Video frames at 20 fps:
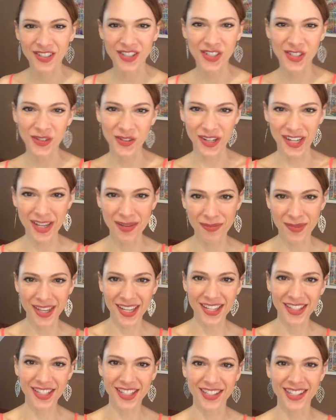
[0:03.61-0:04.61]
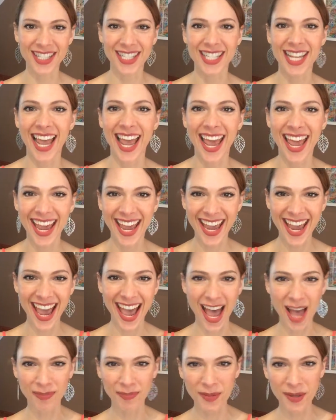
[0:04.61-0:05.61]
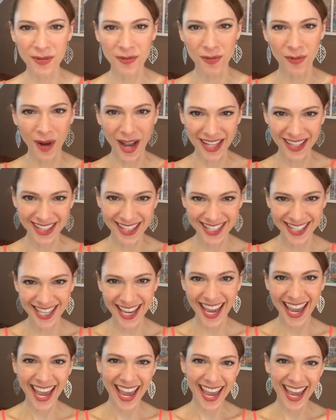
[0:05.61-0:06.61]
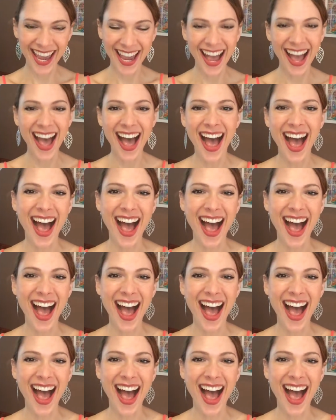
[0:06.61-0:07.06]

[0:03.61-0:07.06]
joining me today. Happy Wednesday.